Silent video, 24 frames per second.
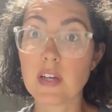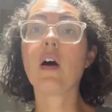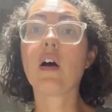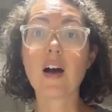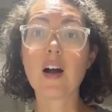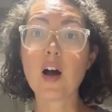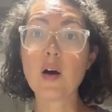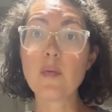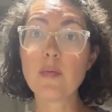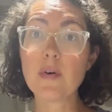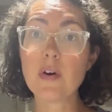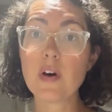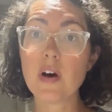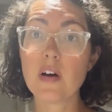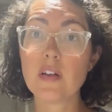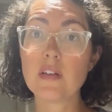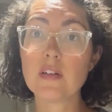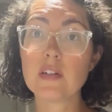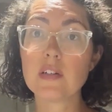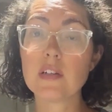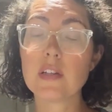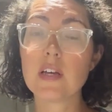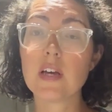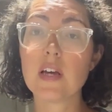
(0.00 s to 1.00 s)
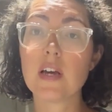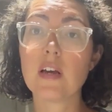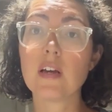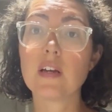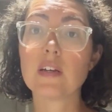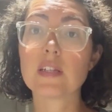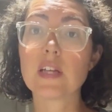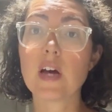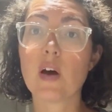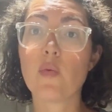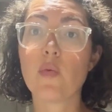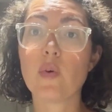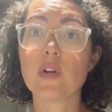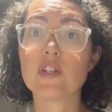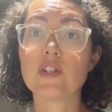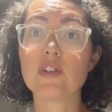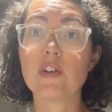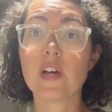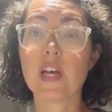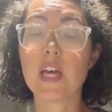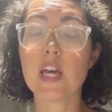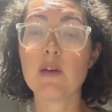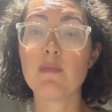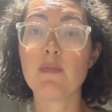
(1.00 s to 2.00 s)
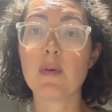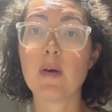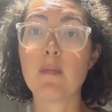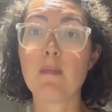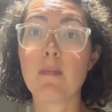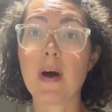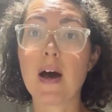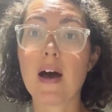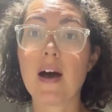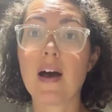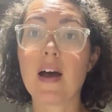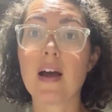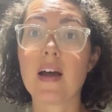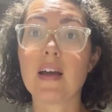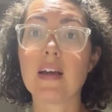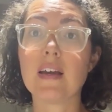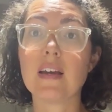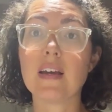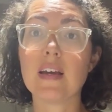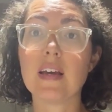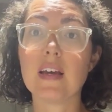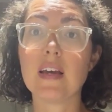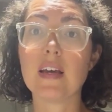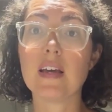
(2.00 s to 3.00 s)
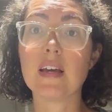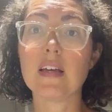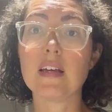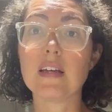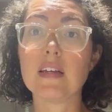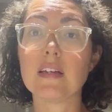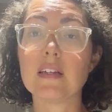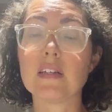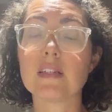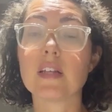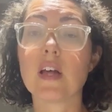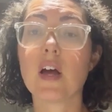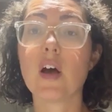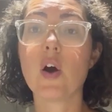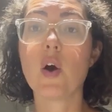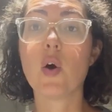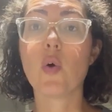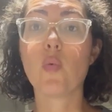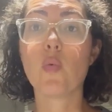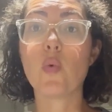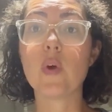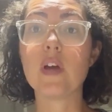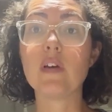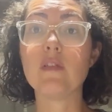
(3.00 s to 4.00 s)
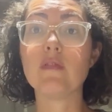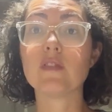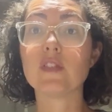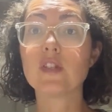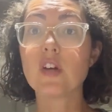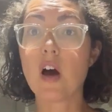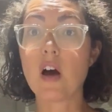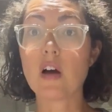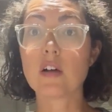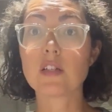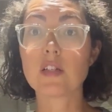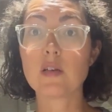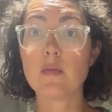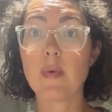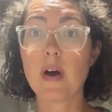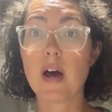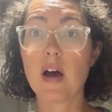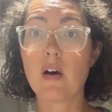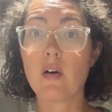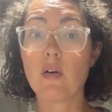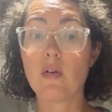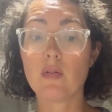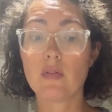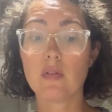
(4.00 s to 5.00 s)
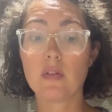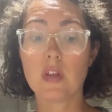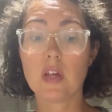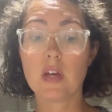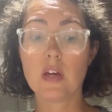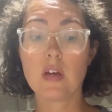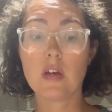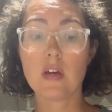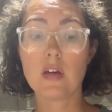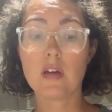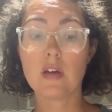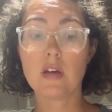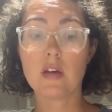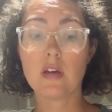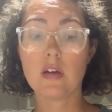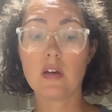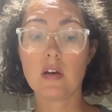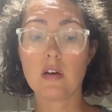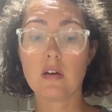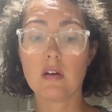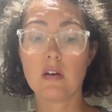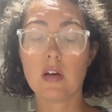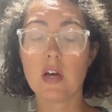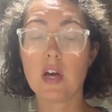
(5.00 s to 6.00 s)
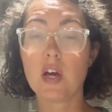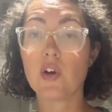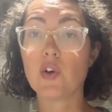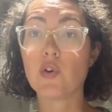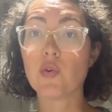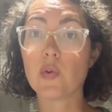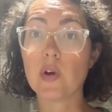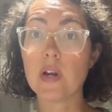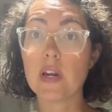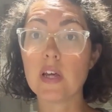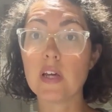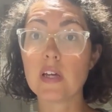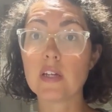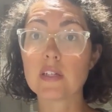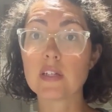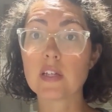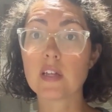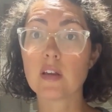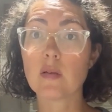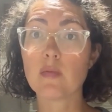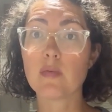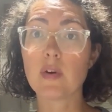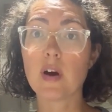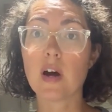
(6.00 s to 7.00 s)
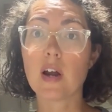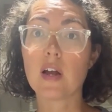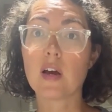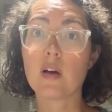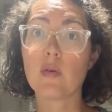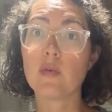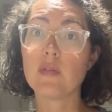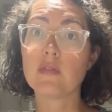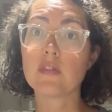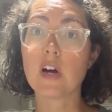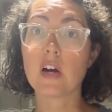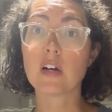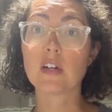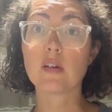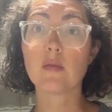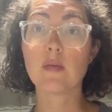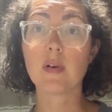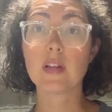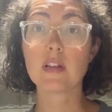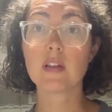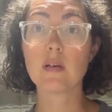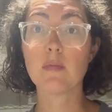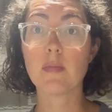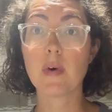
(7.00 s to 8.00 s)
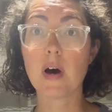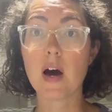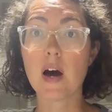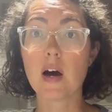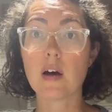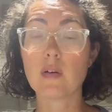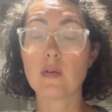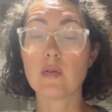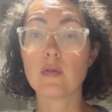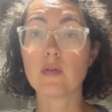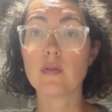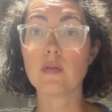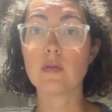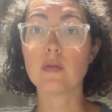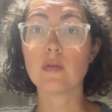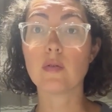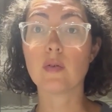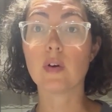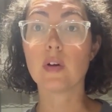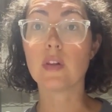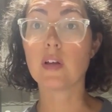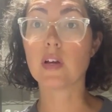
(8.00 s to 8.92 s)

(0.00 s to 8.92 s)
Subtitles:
A couple other things I want you to keep in mind is we've talked about the ingredients in the product, we've talked about the bottle or